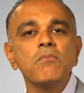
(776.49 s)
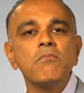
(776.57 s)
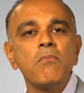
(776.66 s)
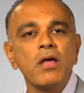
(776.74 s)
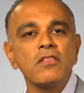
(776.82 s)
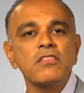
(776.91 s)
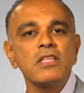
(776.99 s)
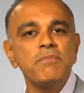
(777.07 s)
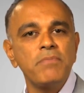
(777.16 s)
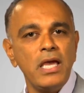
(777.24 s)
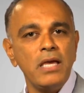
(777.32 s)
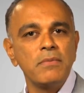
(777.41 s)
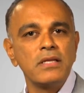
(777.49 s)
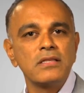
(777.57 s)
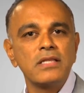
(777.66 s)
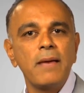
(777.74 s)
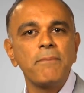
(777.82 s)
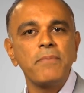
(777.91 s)
monthly
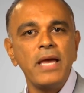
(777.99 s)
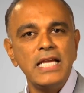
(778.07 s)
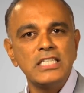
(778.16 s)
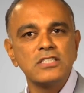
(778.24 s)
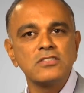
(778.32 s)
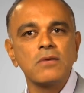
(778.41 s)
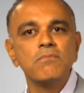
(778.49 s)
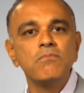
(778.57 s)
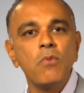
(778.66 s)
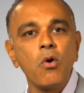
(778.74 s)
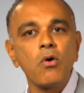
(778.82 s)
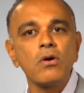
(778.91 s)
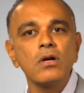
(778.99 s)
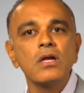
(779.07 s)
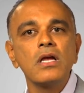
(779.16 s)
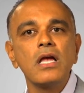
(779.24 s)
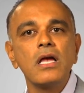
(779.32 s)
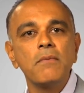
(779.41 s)
payment that patients are more